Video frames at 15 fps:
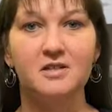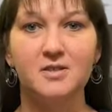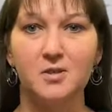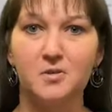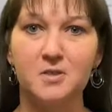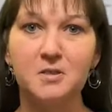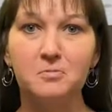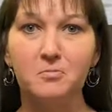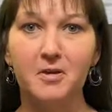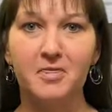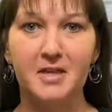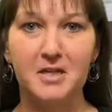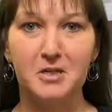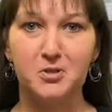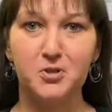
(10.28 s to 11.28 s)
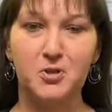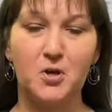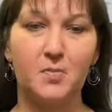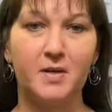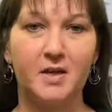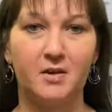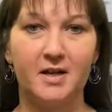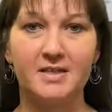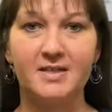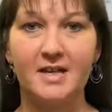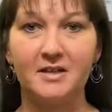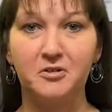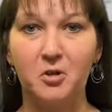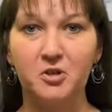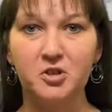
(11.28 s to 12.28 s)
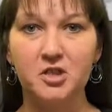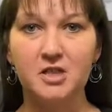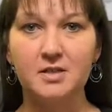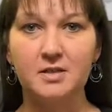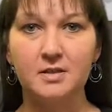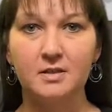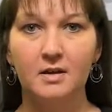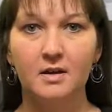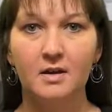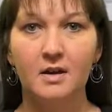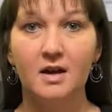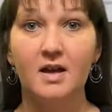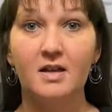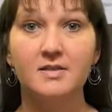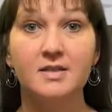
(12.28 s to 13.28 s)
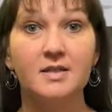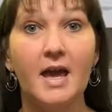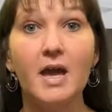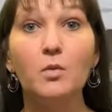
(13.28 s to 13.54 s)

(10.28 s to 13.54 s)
Technology Consultant with InnerScope Hearing Technologies.